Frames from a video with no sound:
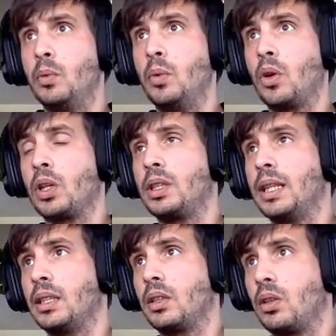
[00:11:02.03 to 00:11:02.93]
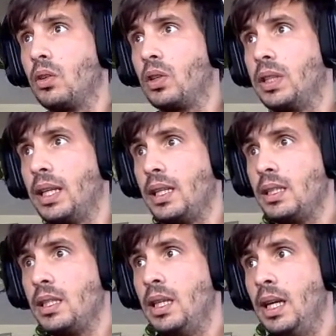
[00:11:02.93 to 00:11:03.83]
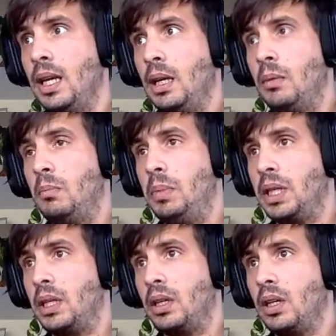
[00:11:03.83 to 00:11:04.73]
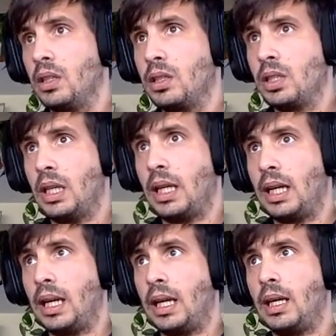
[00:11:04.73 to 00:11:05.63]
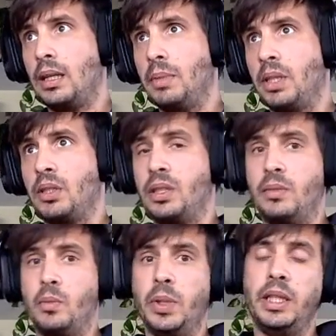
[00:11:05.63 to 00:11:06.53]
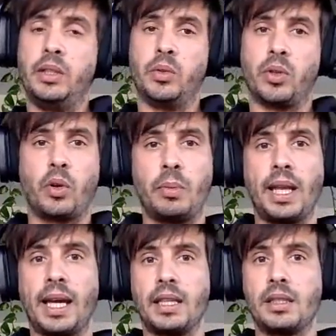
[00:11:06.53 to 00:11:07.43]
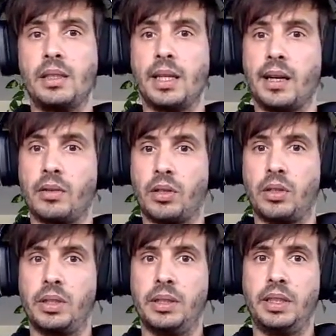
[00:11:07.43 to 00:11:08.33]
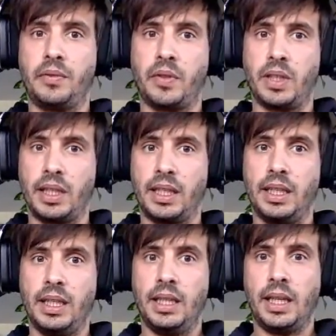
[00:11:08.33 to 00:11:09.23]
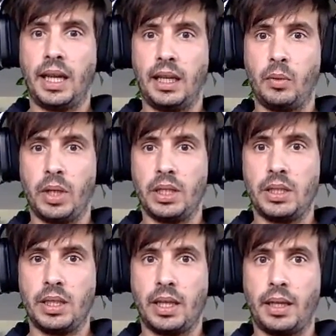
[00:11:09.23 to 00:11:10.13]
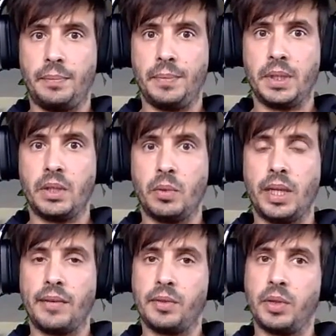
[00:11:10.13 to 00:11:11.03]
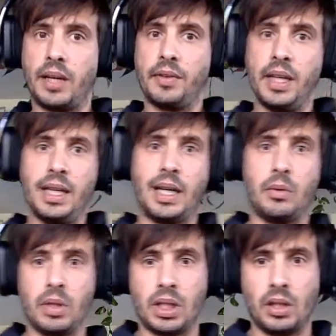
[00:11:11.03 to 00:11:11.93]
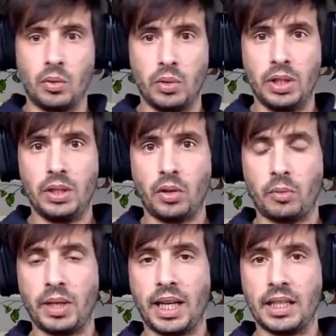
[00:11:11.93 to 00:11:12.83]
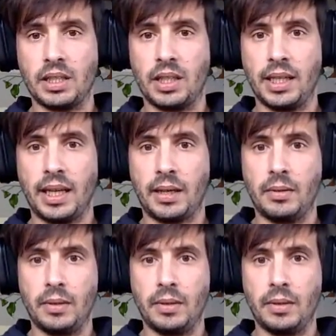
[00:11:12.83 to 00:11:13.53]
work that Core does because we need to normalize the error differently anyways. So we have to have our own normalizer. And